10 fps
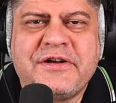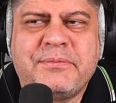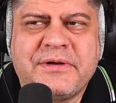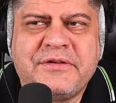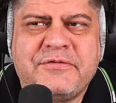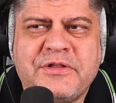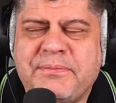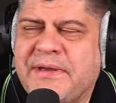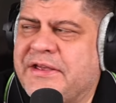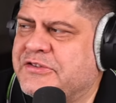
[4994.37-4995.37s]
company for the
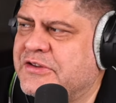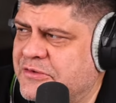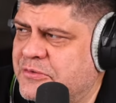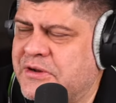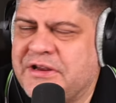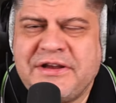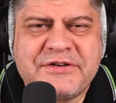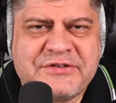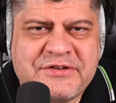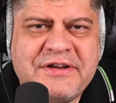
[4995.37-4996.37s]
past 20
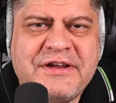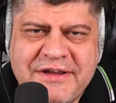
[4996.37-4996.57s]
years.